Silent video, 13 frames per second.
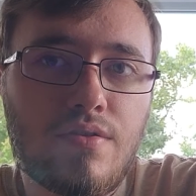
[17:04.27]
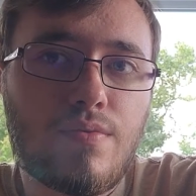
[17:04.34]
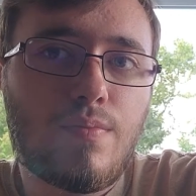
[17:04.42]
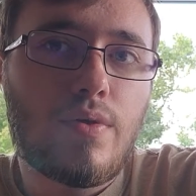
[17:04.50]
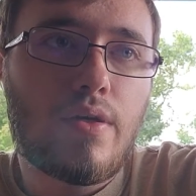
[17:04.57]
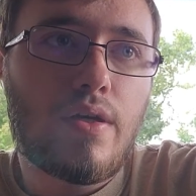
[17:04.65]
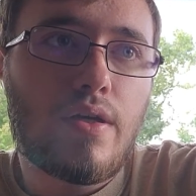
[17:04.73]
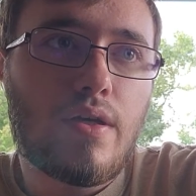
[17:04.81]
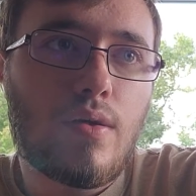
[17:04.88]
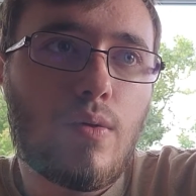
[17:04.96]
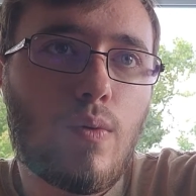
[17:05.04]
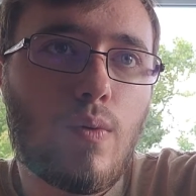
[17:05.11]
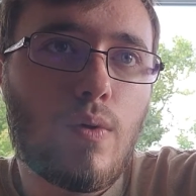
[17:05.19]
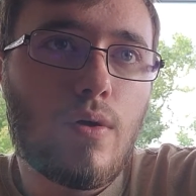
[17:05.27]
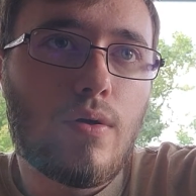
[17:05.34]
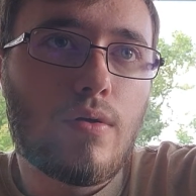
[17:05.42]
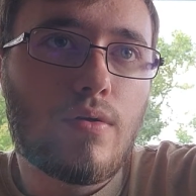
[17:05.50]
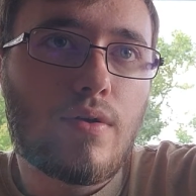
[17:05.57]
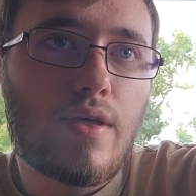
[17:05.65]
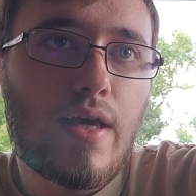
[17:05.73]
spring or
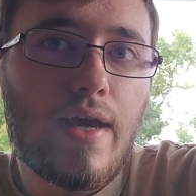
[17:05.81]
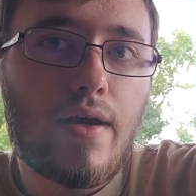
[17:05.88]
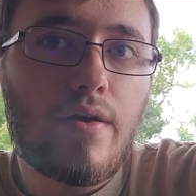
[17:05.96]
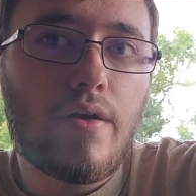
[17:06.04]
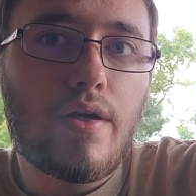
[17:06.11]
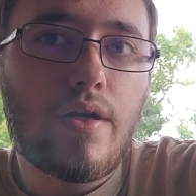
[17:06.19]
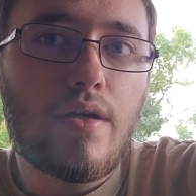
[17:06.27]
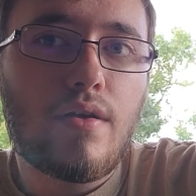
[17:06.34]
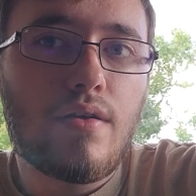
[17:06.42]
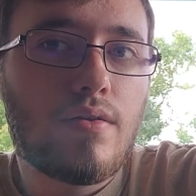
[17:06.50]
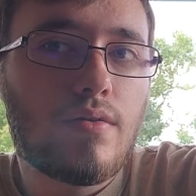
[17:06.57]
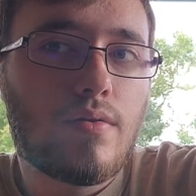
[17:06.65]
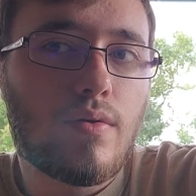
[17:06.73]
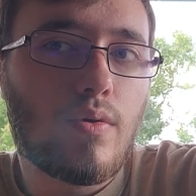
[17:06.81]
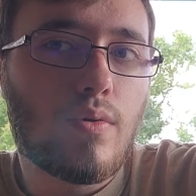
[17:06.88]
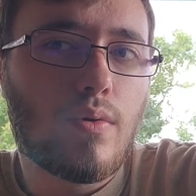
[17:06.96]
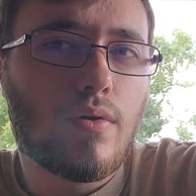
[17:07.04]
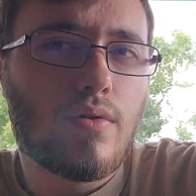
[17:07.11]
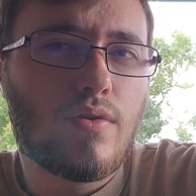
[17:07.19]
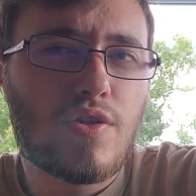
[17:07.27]
carry
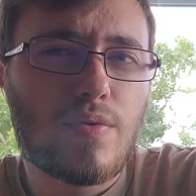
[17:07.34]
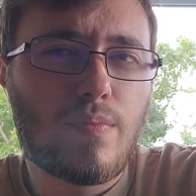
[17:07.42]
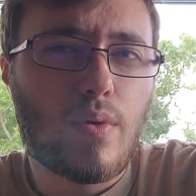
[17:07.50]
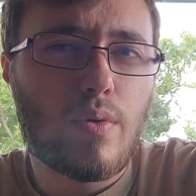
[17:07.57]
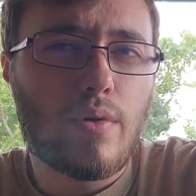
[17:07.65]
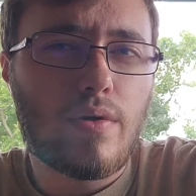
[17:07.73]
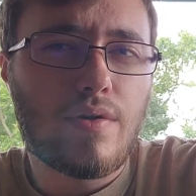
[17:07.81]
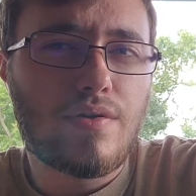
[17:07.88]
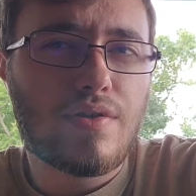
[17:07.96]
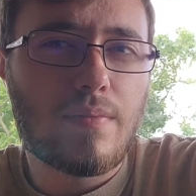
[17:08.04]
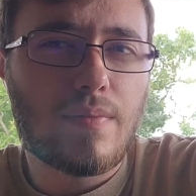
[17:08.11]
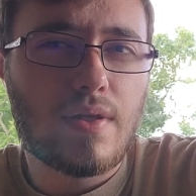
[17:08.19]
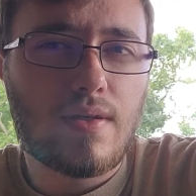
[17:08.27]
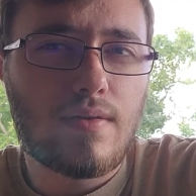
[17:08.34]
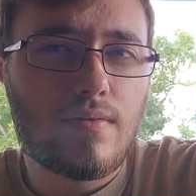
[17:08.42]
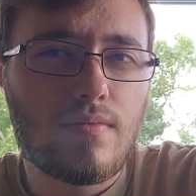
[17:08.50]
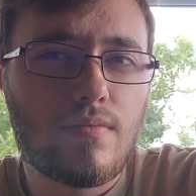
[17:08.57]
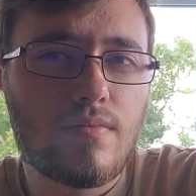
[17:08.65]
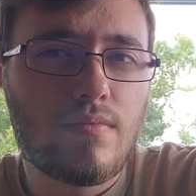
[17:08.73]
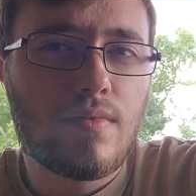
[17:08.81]
or sport or something.
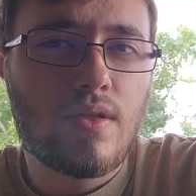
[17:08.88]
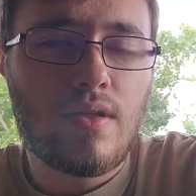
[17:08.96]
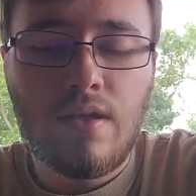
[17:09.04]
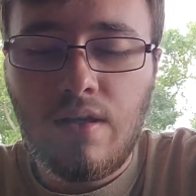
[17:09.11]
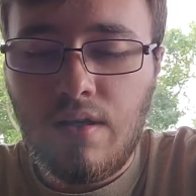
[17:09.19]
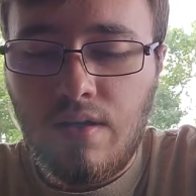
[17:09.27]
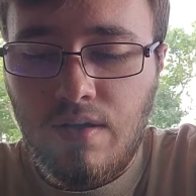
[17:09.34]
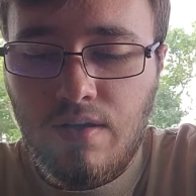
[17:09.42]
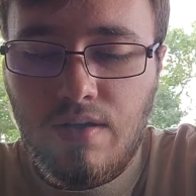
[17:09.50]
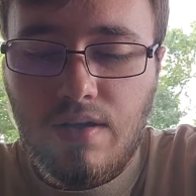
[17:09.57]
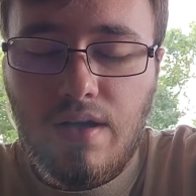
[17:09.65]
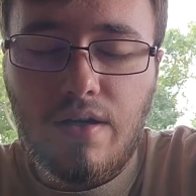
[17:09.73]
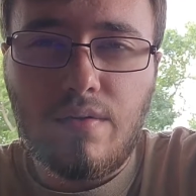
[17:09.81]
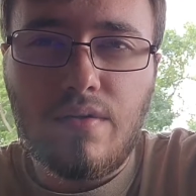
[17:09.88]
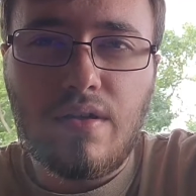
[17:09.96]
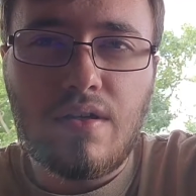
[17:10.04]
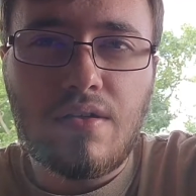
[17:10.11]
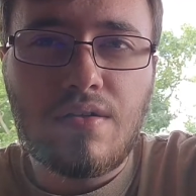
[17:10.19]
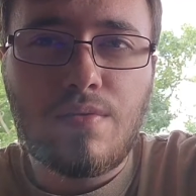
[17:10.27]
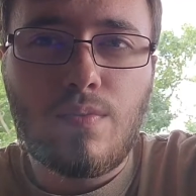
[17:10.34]
I don't
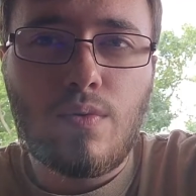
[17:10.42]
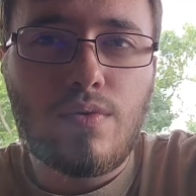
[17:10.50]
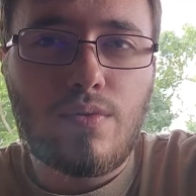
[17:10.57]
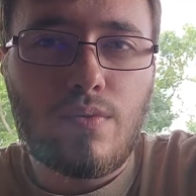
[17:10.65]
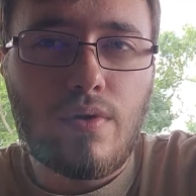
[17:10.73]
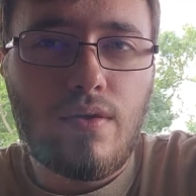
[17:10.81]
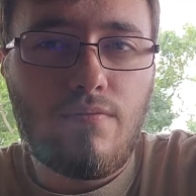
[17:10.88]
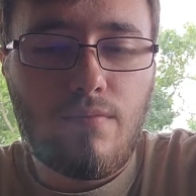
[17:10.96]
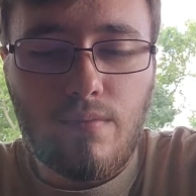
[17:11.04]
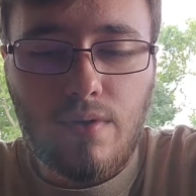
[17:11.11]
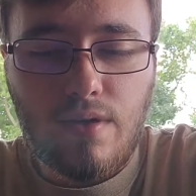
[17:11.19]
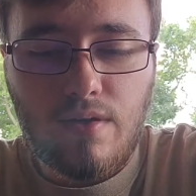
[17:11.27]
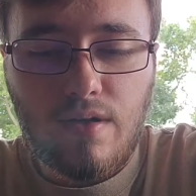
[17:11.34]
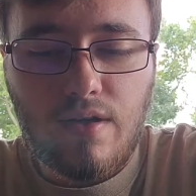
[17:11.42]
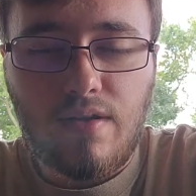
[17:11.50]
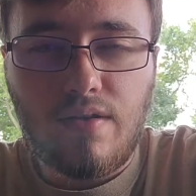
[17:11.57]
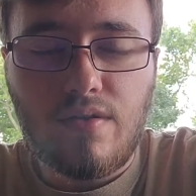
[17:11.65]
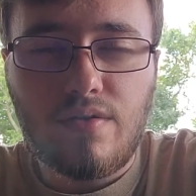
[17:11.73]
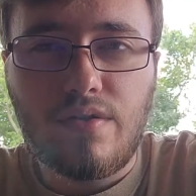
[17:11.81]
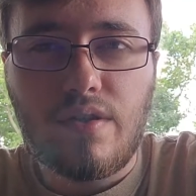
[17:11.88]
think sport's one of them, but I think
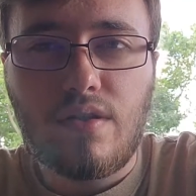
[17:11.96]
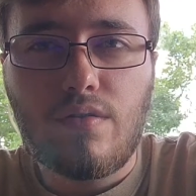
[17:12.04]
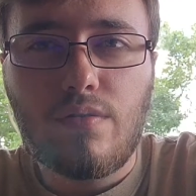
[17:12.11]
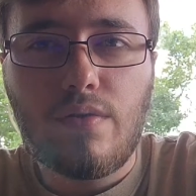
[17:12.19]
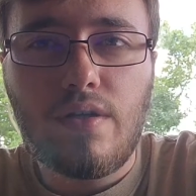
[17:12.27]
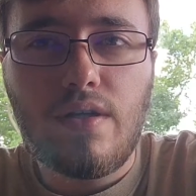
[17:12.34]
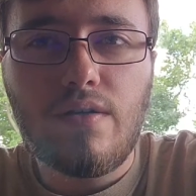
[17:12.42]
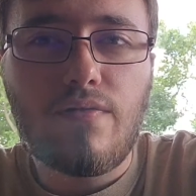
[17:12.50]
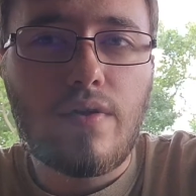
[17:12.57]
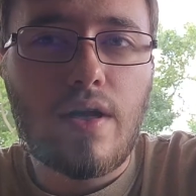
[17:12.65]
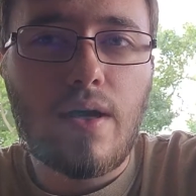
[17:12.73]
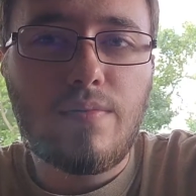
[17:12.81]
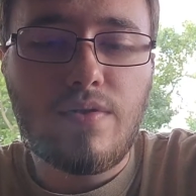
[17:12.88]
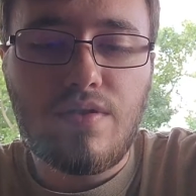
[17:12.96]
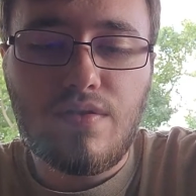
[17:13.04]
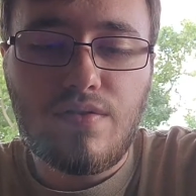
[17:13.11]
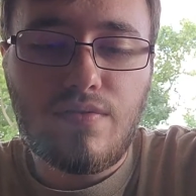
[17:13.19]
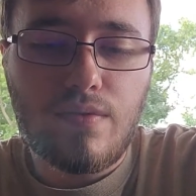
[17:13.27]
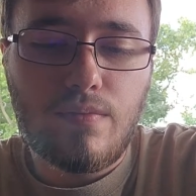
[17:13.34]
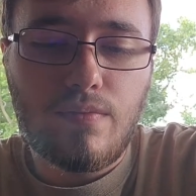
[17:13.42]
there's like 3 different options
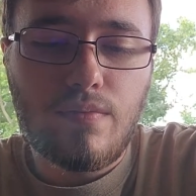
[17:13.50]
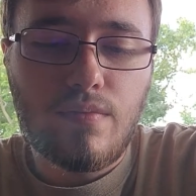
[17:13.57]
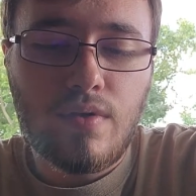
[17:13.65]
from